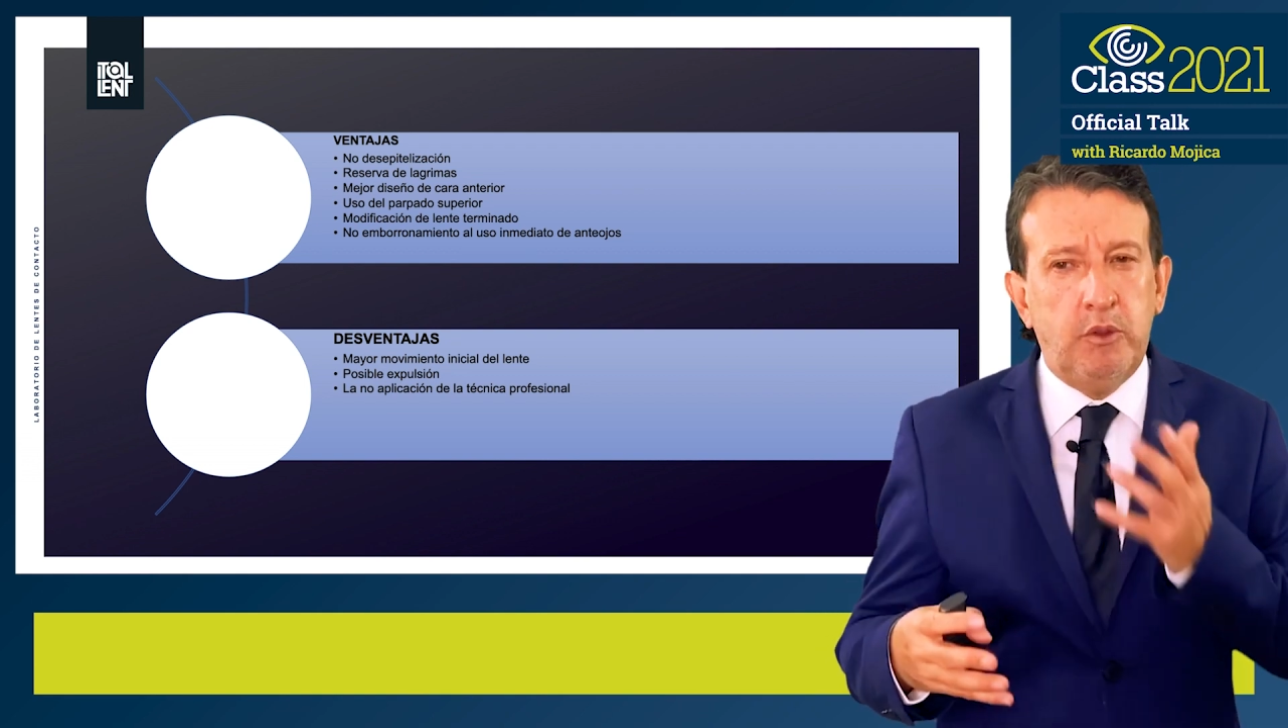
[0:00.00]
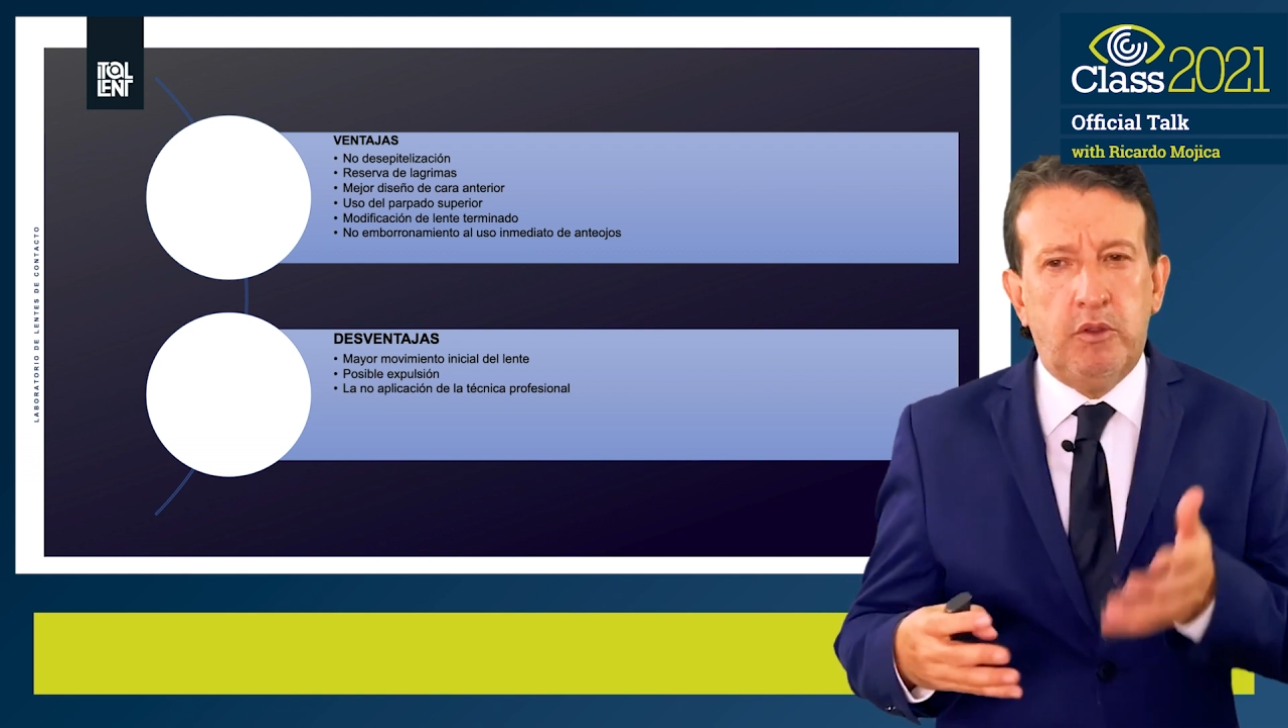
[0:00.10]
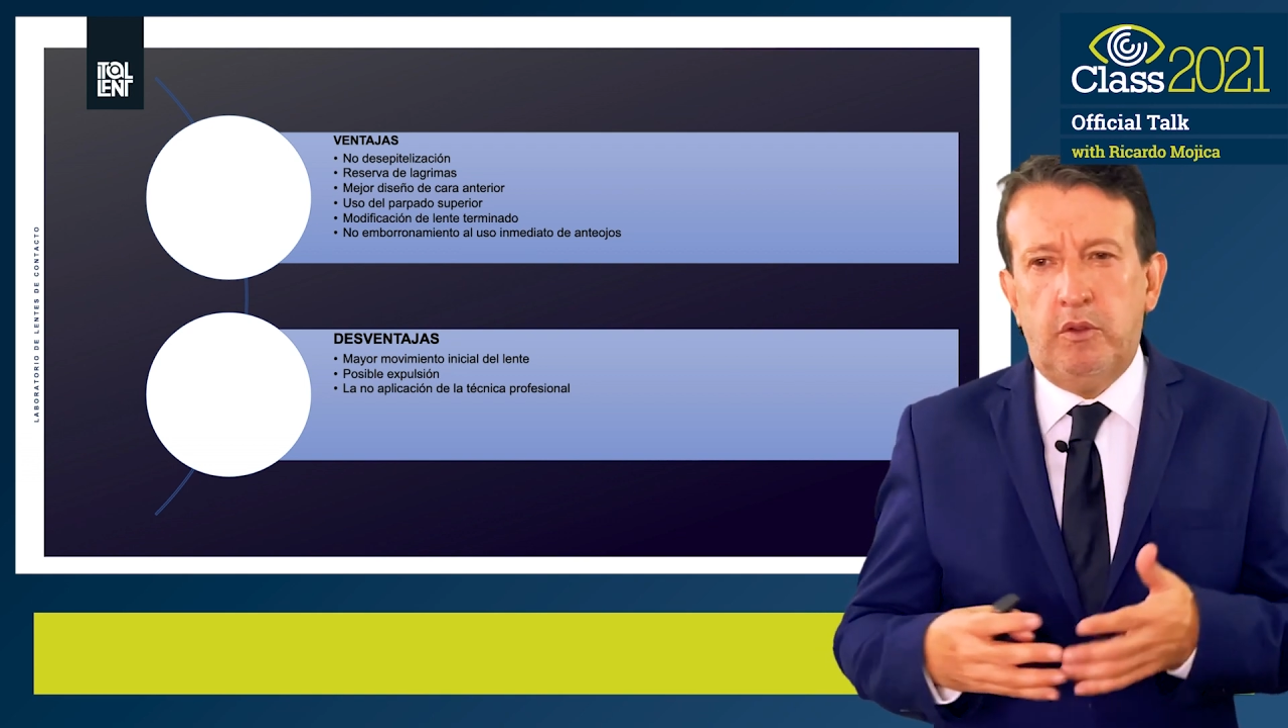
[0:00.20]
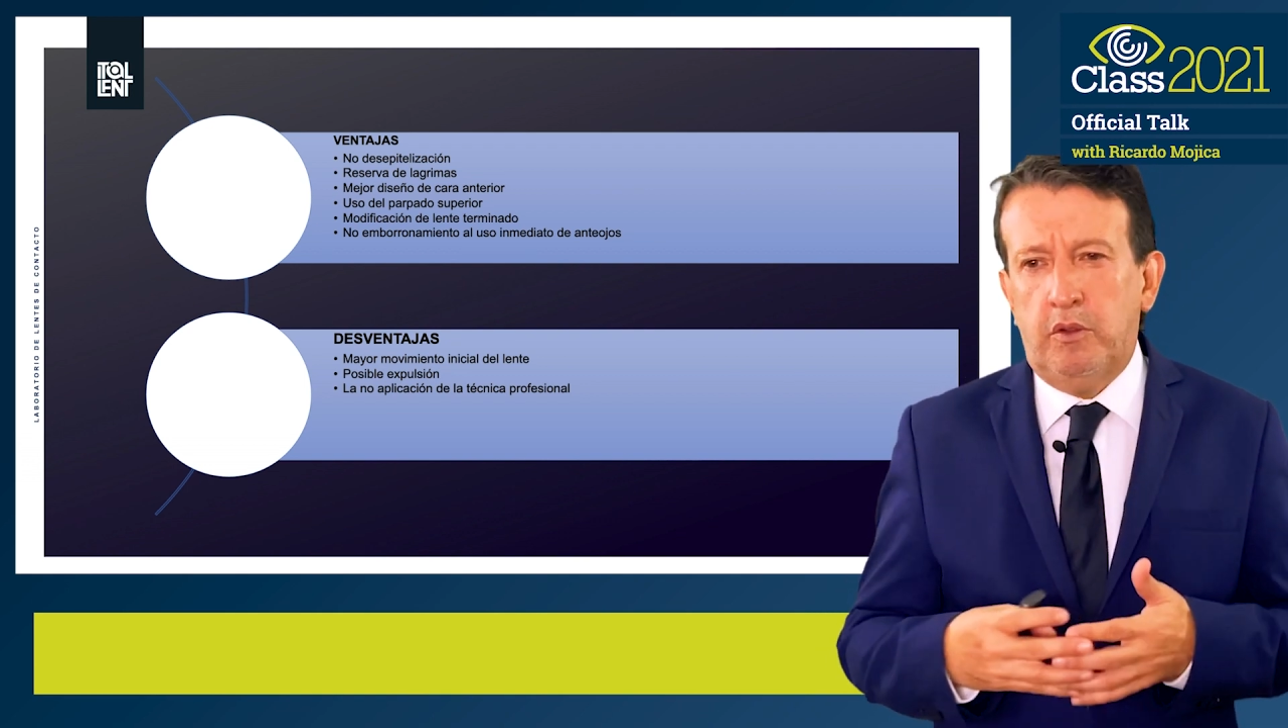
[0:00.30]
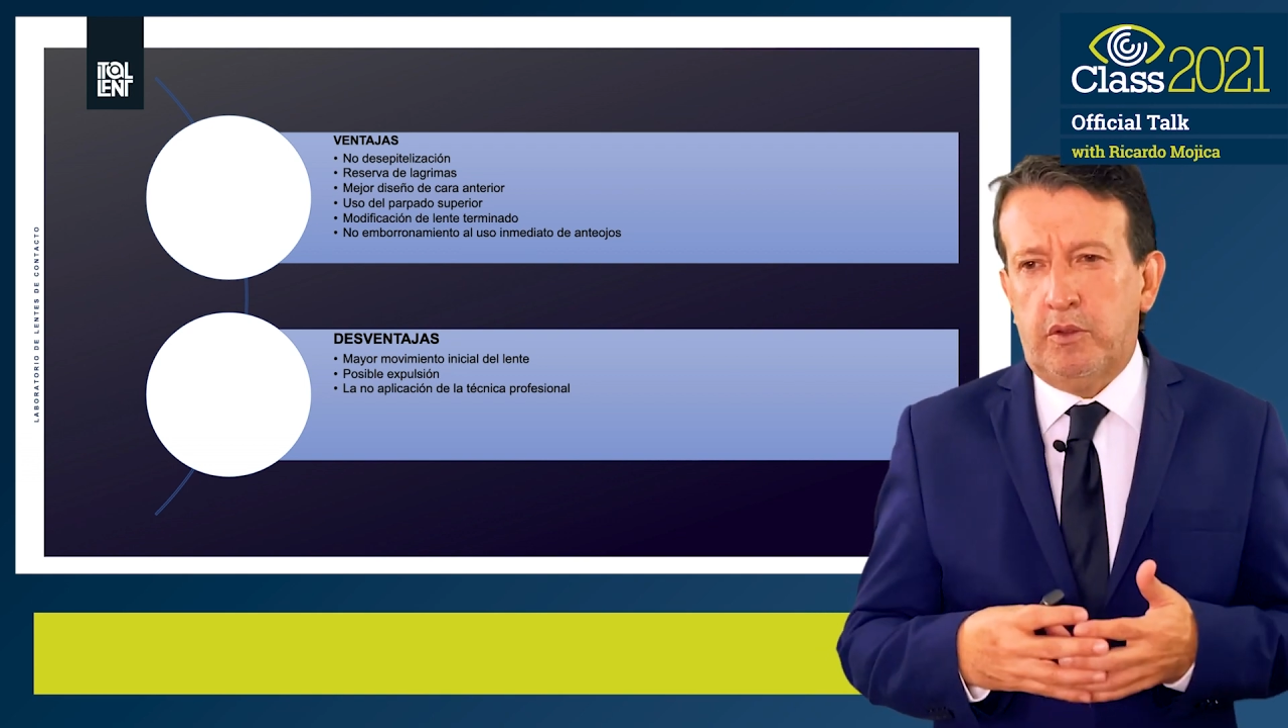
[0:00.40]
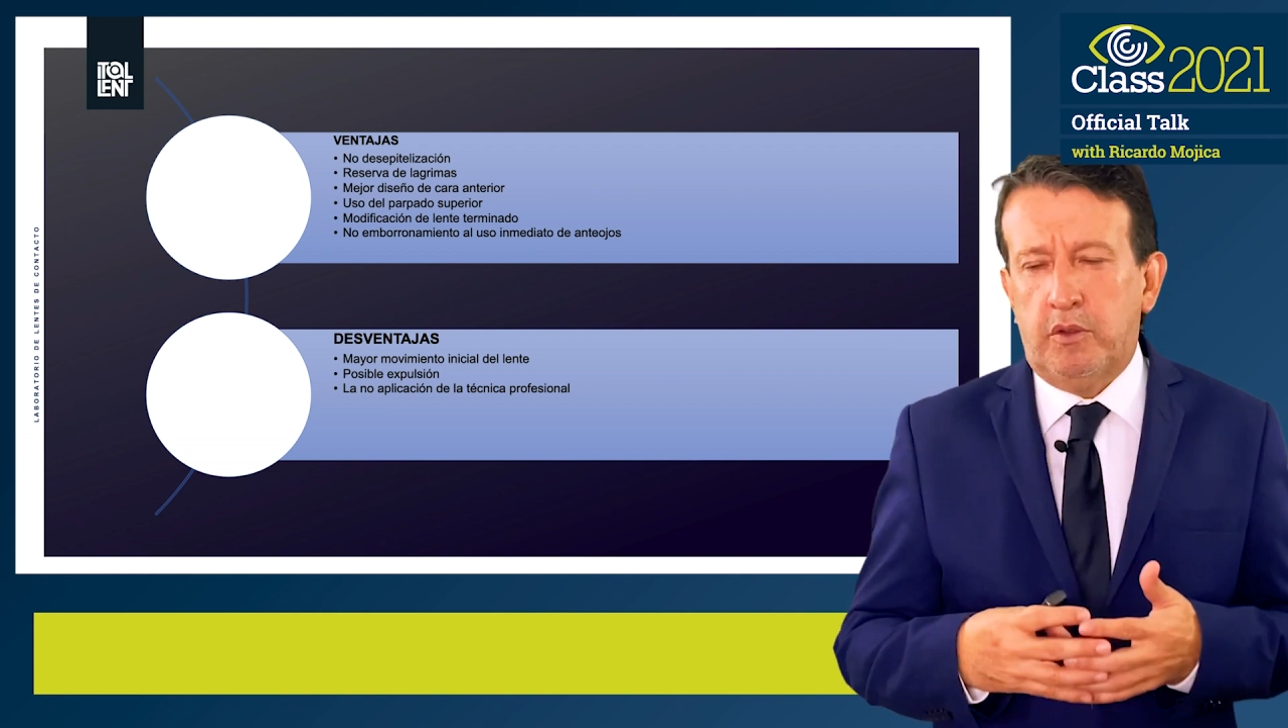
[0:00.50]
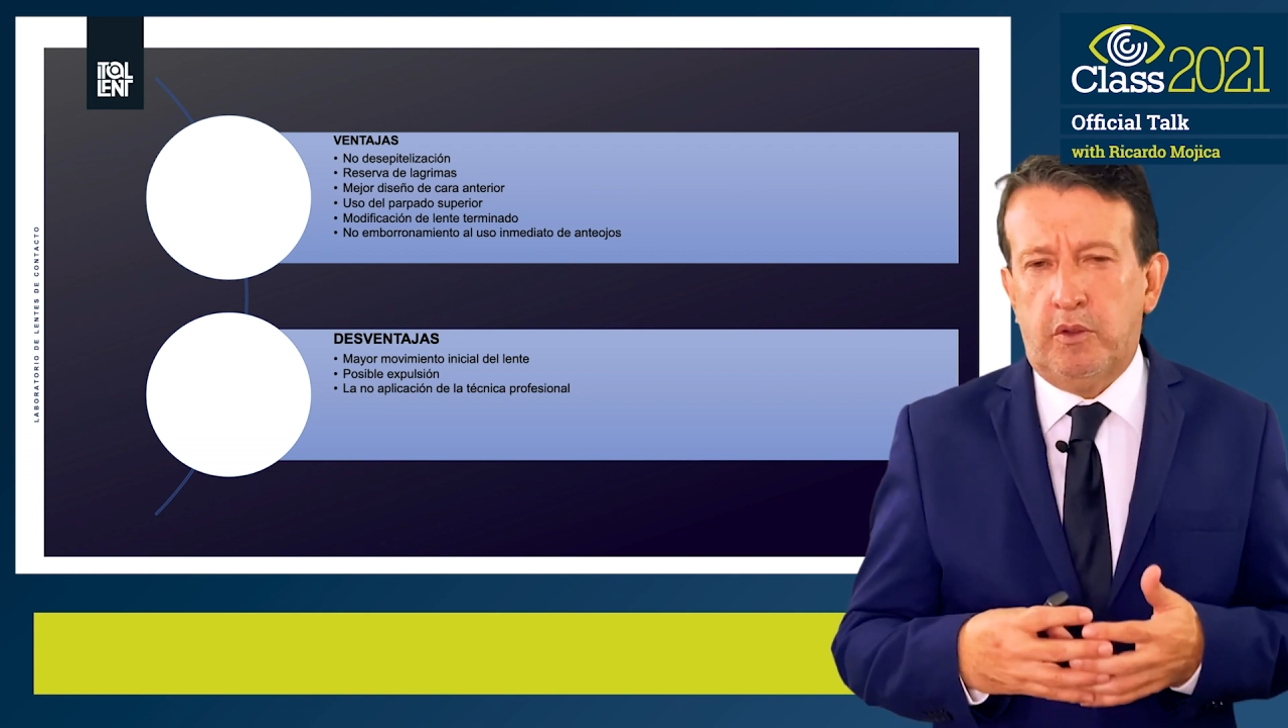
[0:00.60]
them within this